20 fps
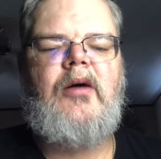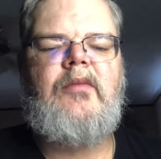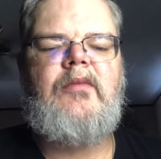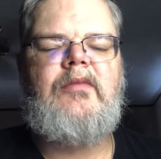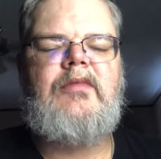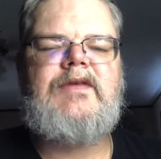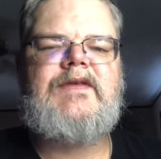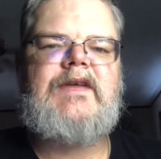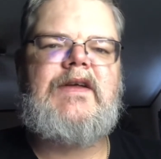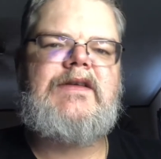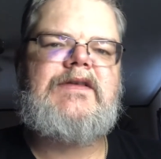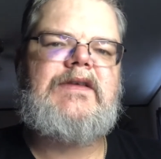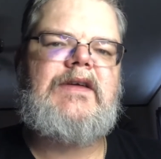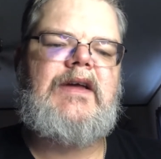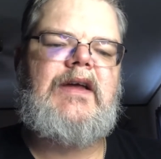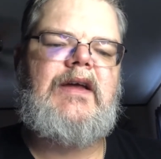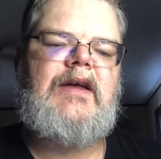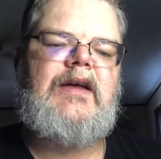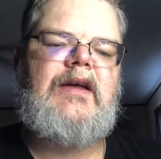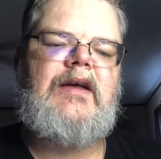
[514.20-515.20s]
such
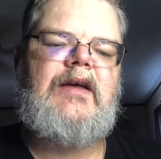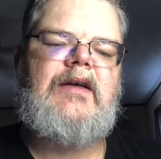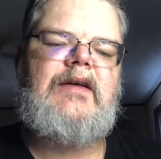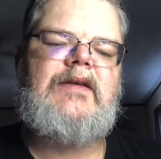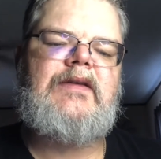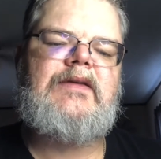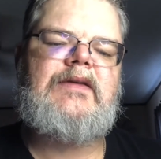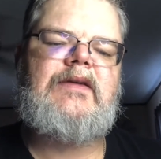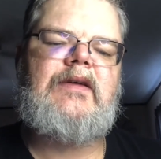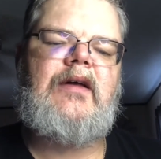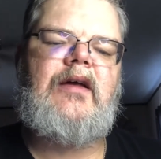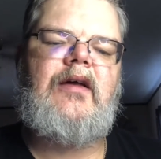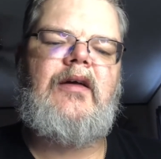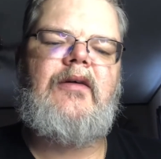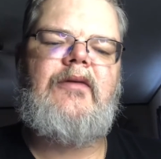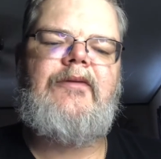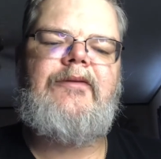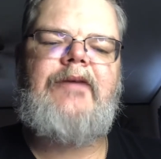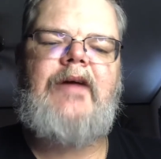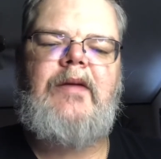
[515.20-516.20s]
as
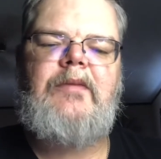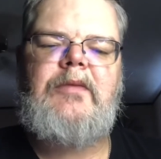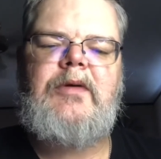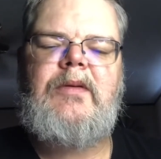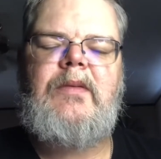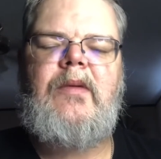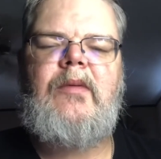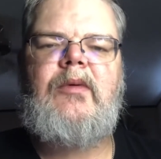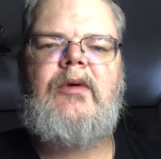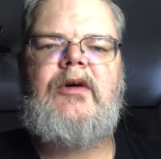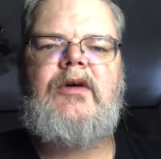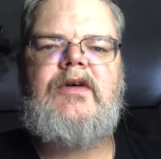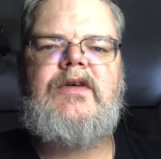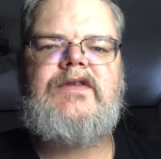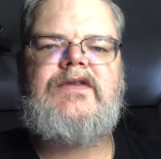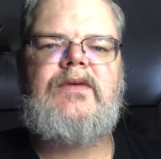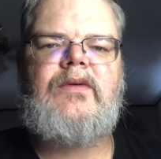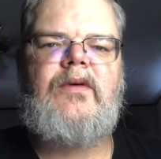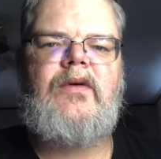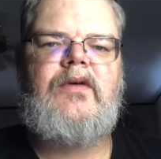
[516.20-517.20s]
family
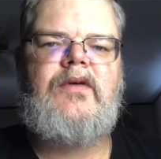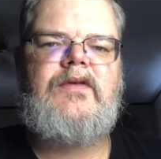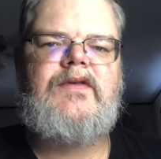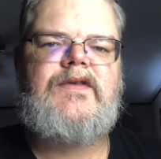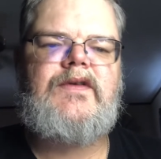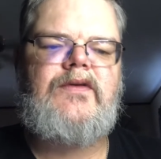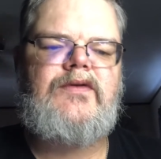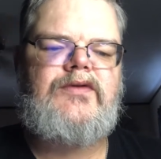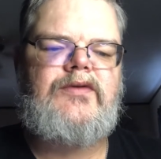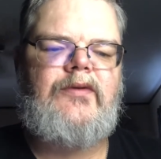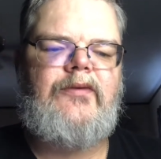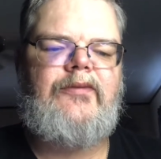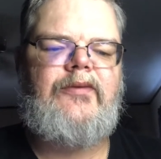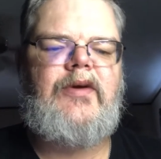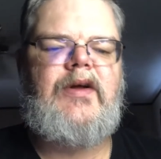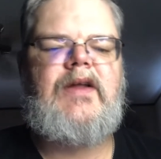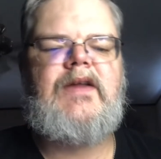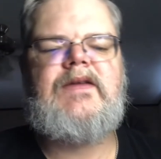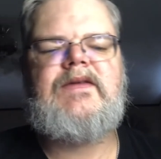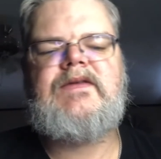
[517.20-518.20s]
members or social
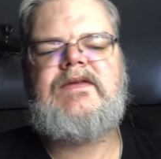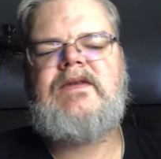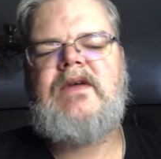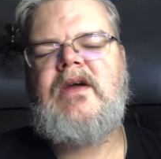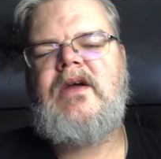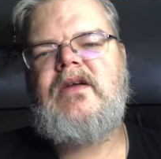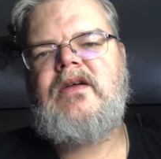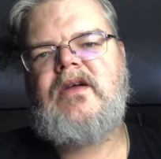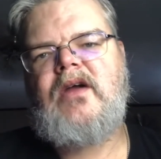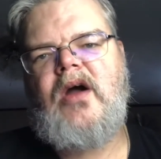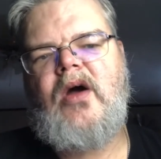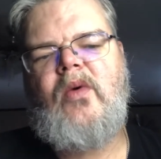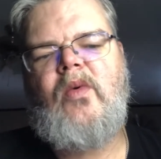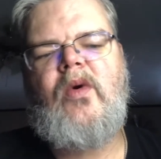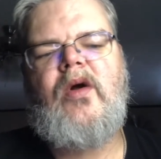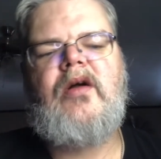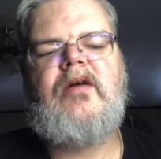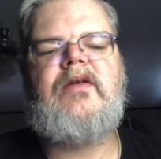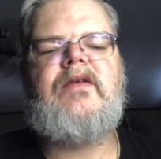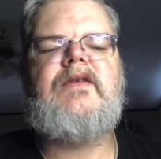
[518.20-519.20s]
friends,
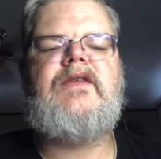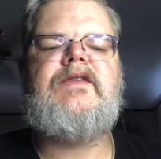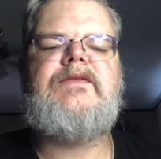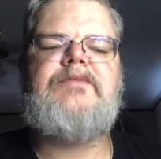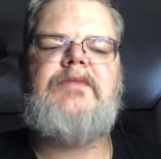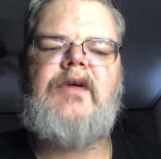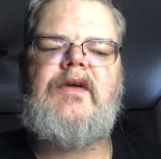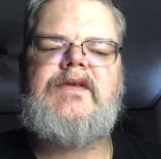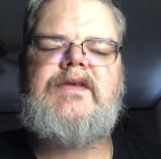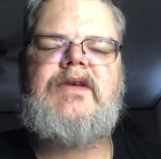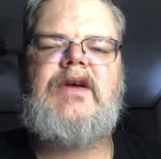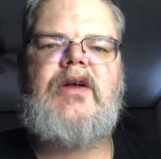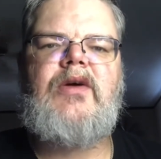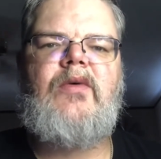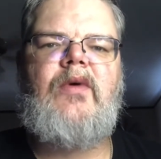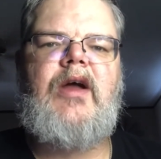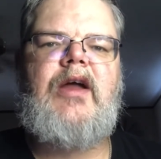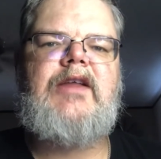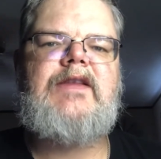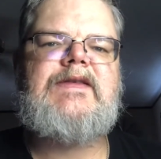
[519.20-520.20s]
co-workers, military
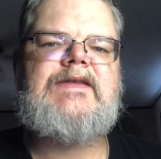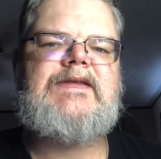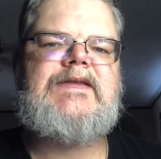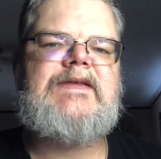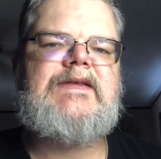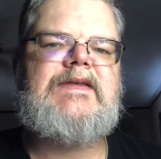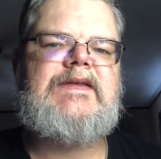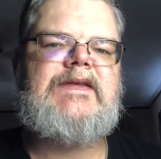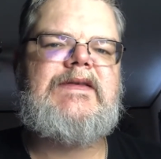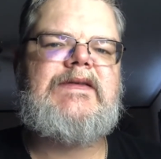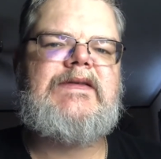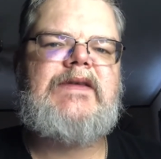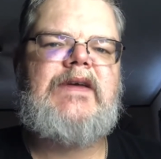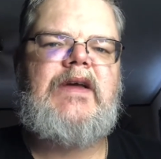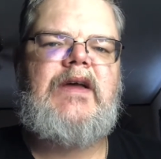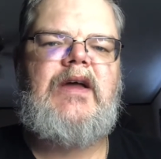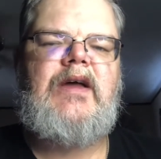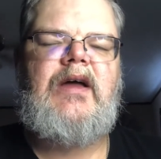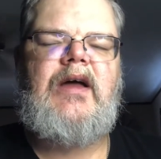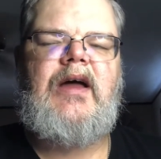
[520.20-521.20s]
acquaintances,
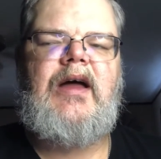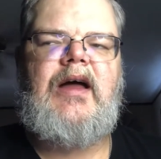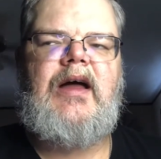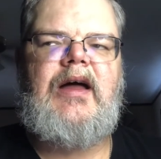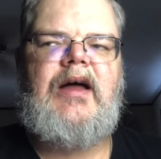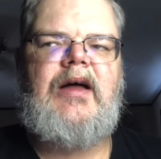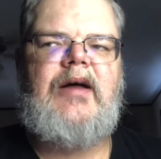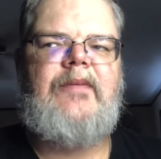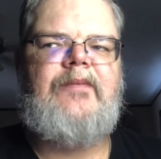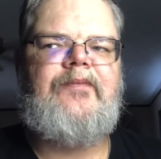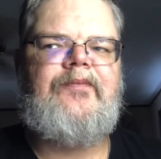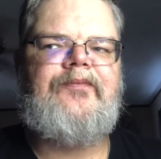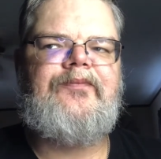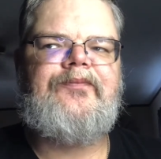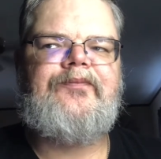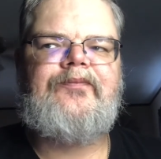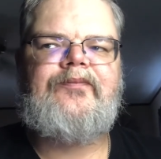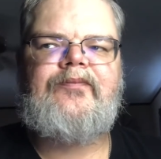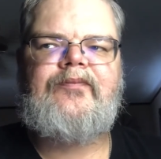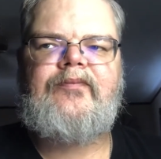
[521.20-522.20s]

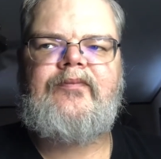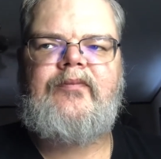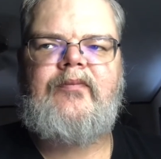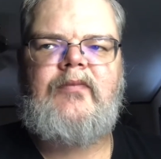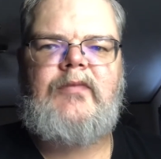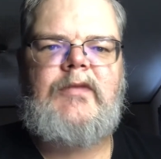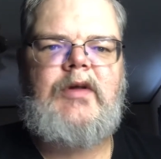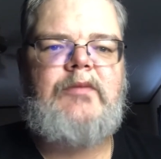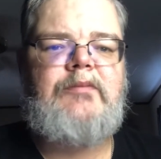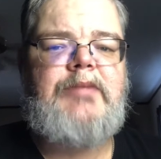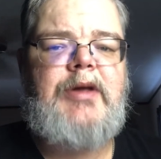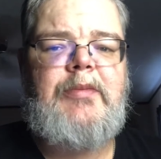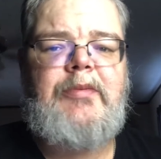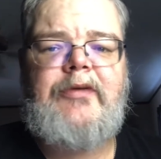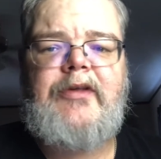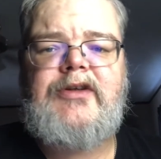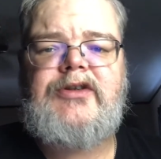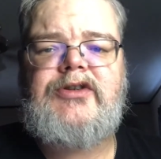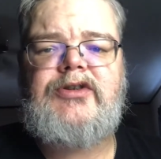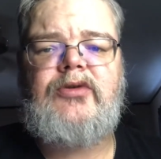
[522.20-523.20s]

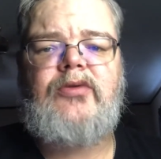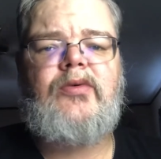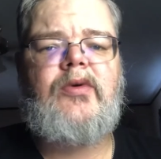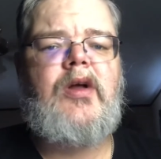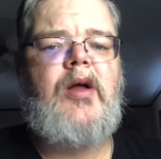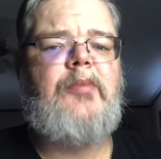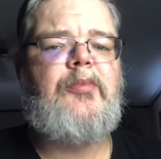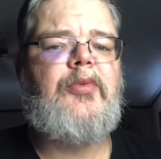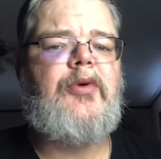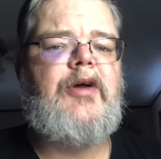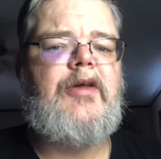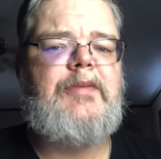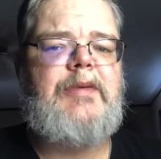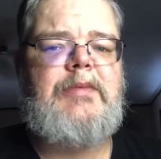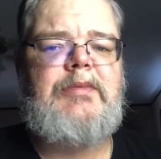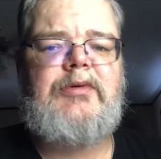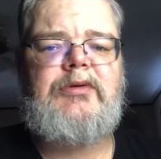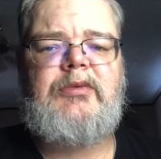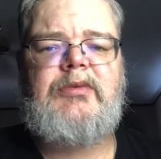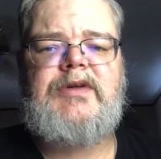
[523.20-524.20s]
people that you grew up with,
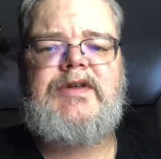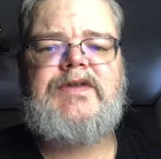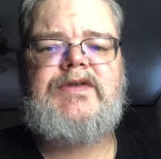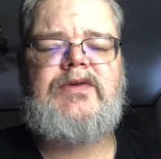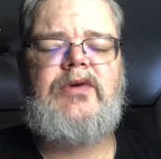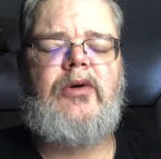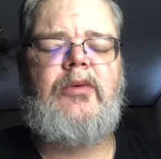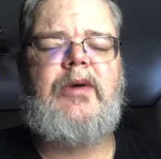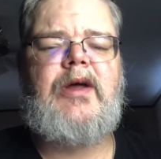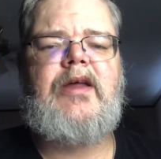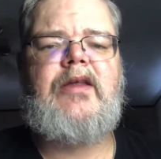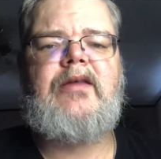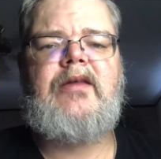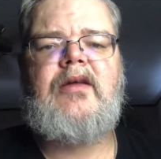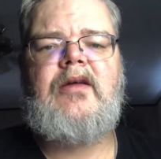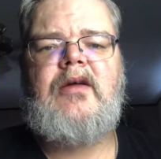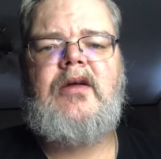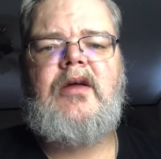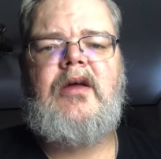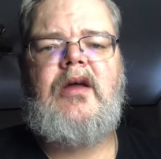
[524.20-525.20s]
people you went to school with,
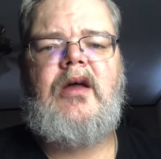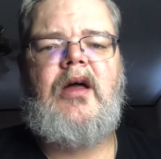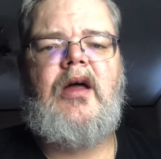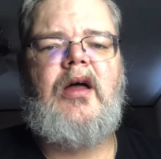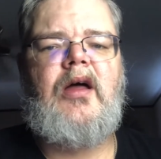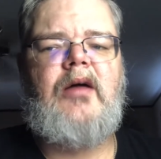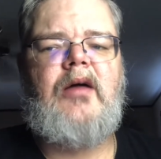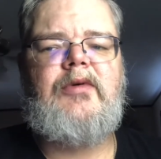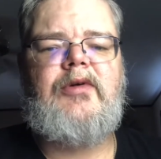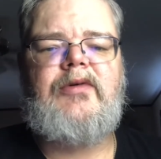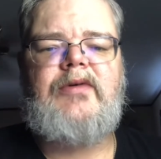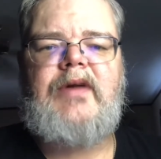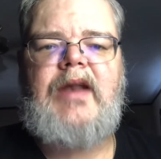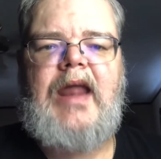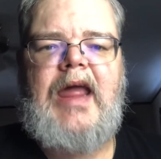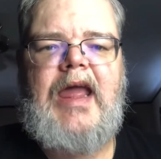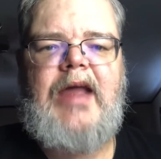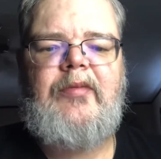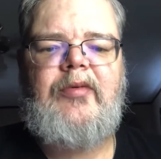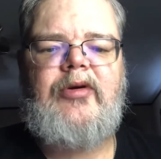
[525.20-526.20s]
your
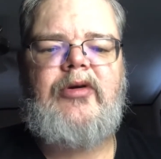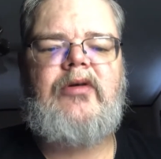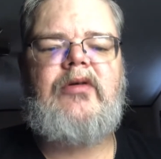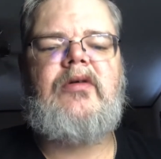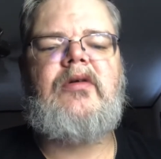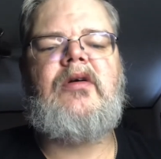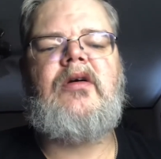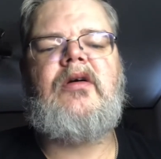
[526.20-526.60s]
neighbor,